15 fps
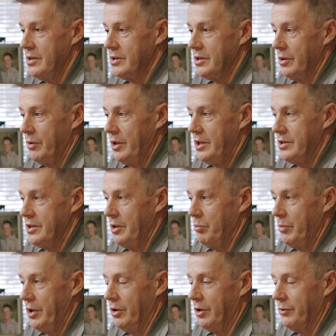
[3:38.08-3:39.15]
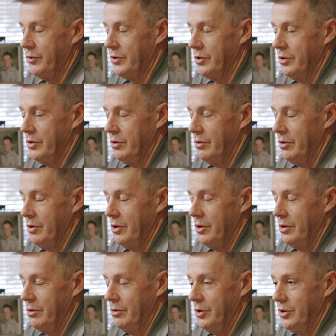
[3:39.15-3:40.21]
so he sent me off to
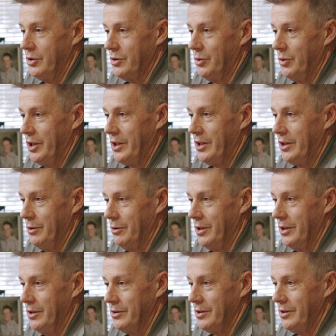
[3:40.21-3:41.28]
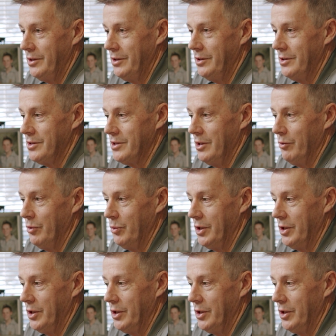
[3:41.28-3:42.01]
lose 20 kilos in 7